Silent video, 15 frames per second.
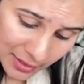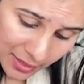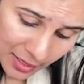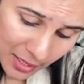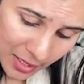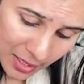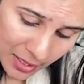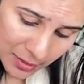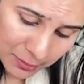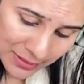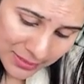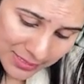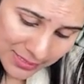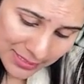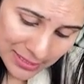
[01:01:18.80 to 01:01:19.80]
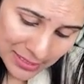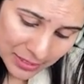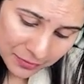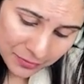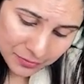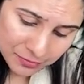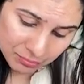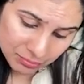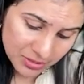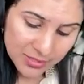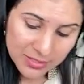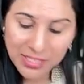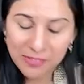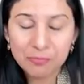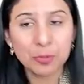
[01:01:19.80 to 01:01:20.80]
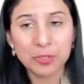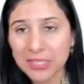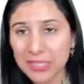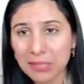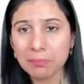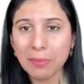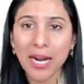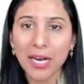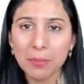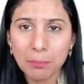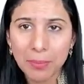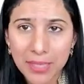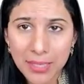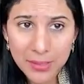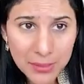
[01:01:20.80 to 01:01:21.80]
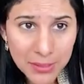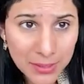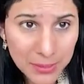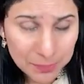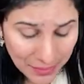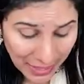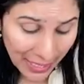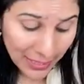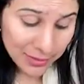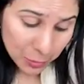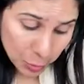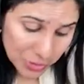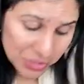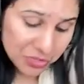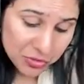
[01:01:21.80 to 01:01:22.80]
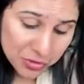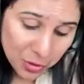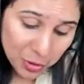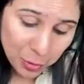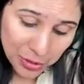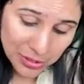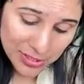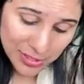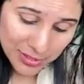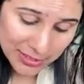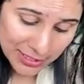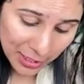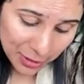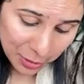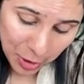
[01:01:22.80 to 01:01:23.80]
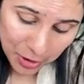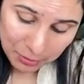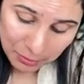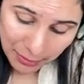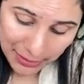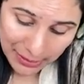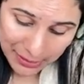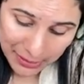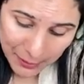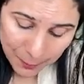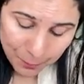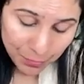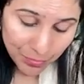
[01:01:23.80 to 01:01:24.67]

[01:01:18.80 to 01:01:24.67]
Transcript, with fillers: Uh, but still, if they've put it in part B and questions on oral surgery are not many,